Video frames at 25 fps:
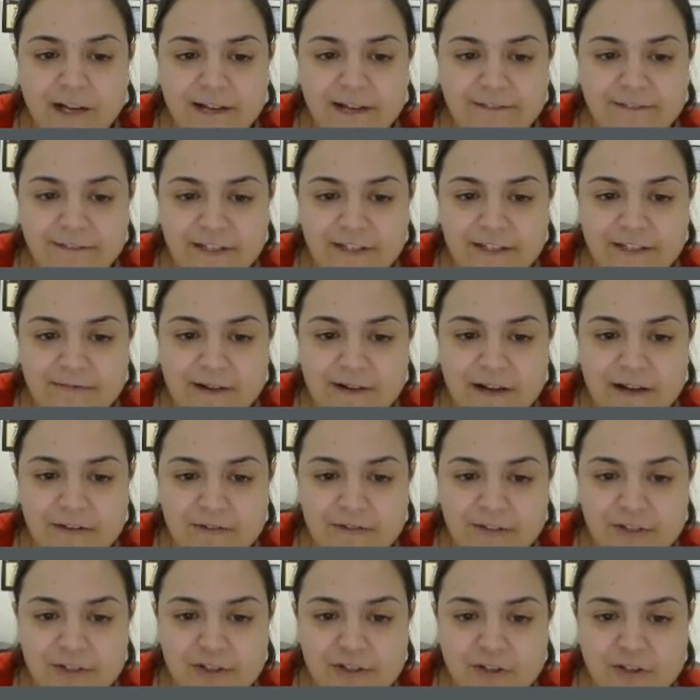IV rather
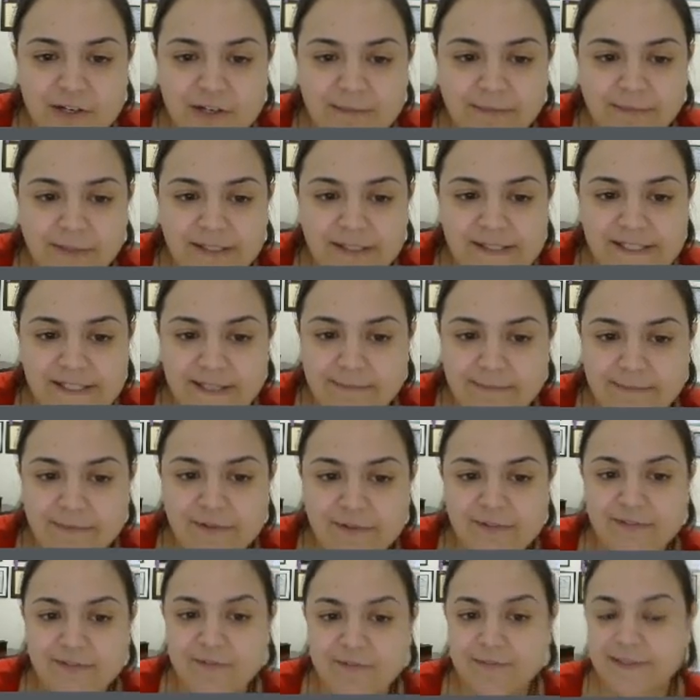than drawing blood
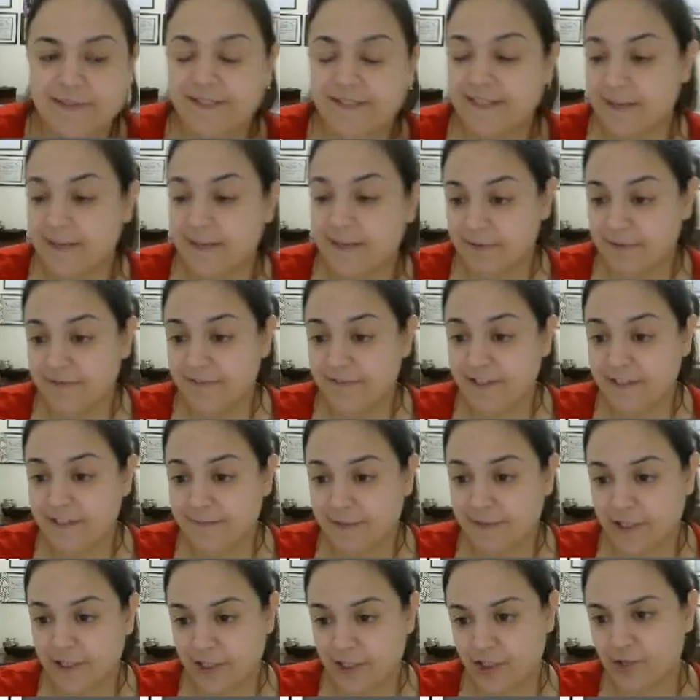samples from a separate
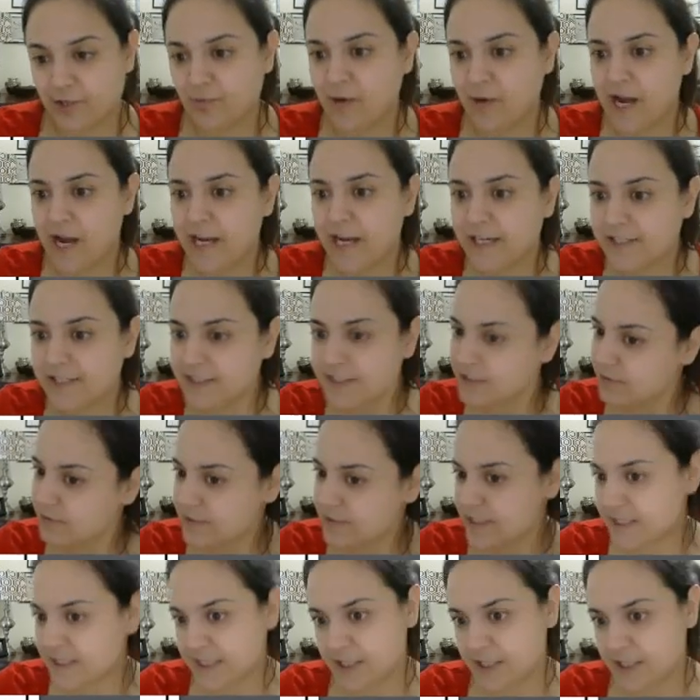venipuncture. Why? Because you don't
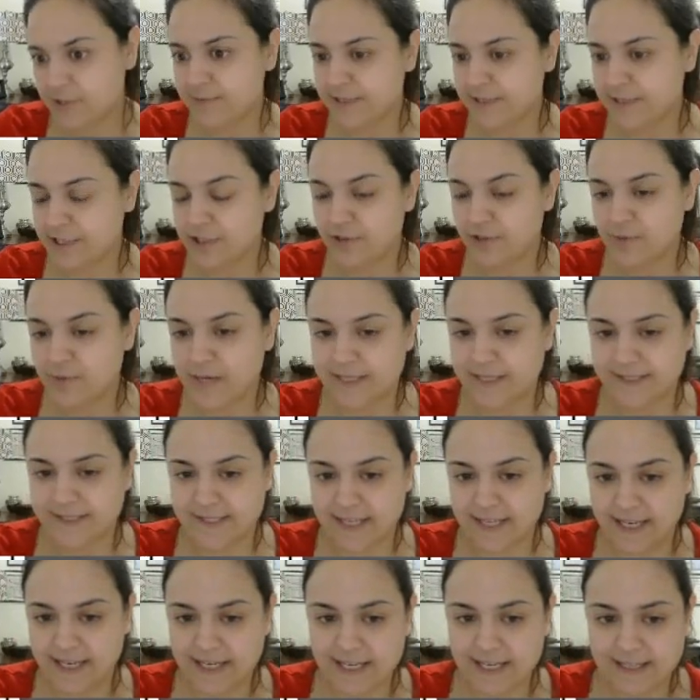want to stick your patient twice.
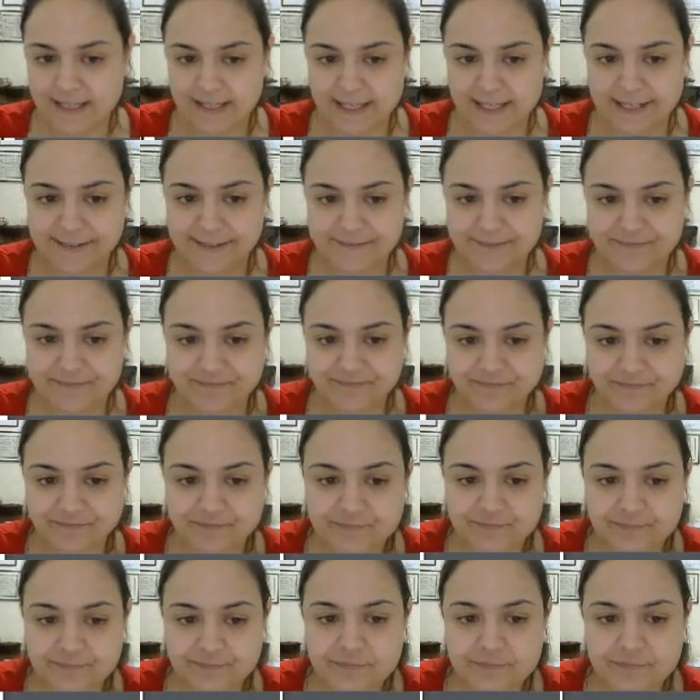I get that.
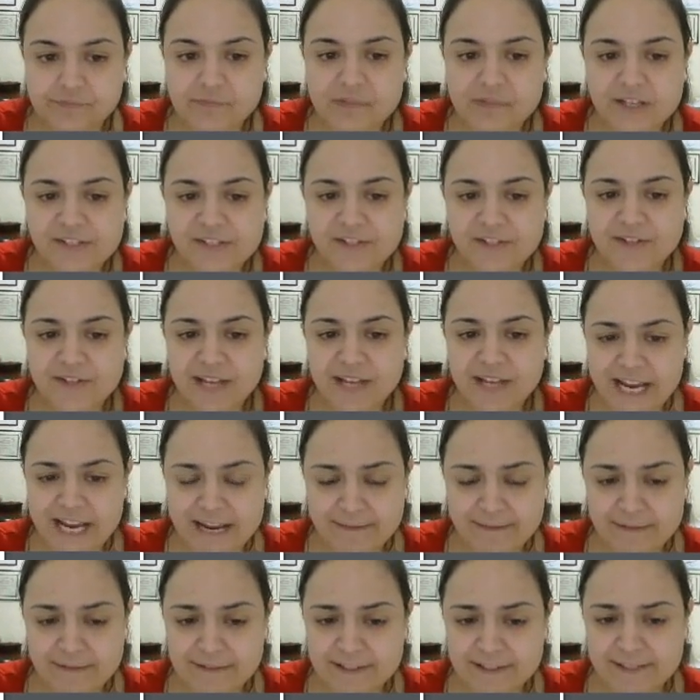So the
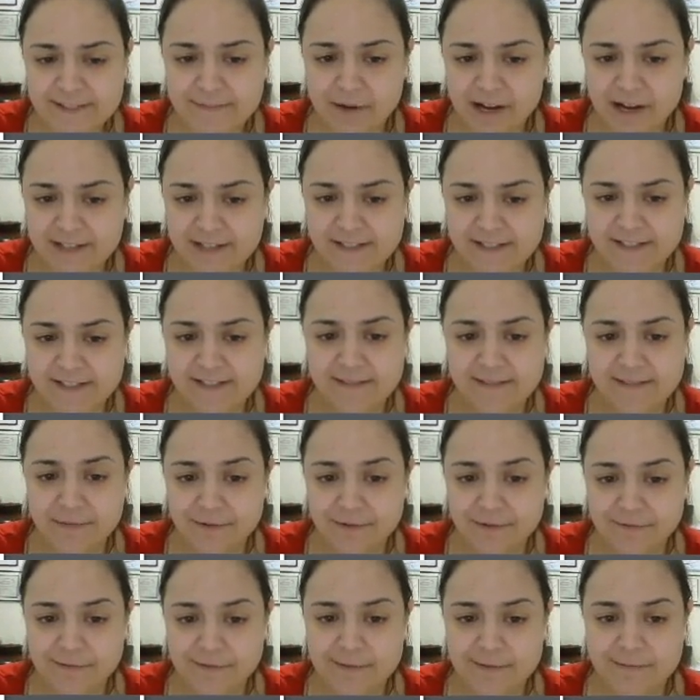aim of this process
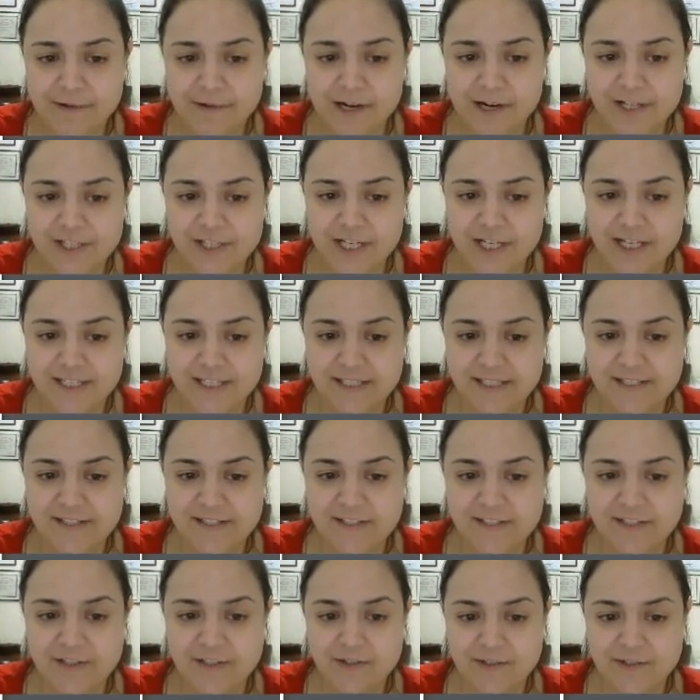improvement project is
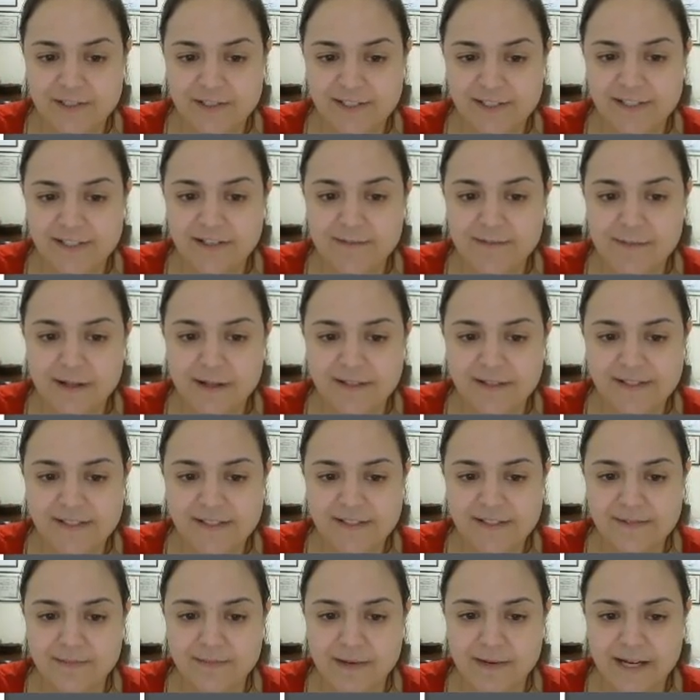to decrease the
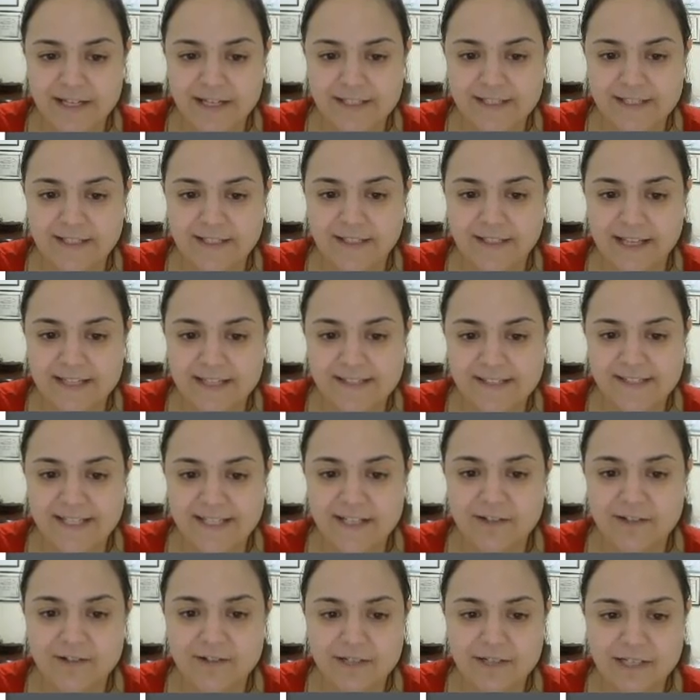hemolysis rate to less
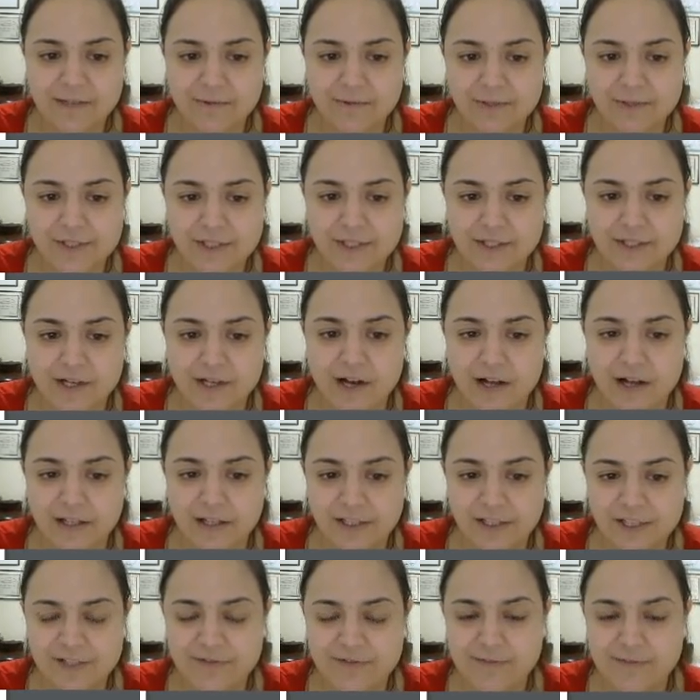than or equal to the
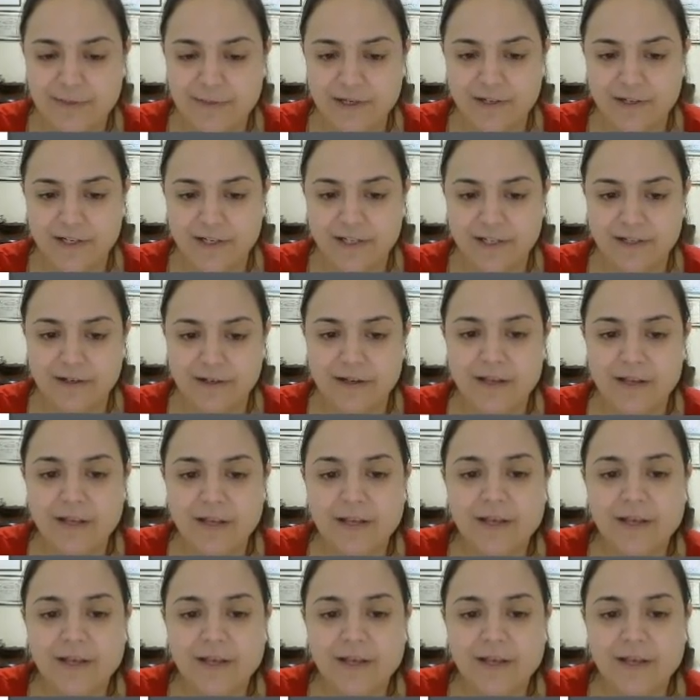College of American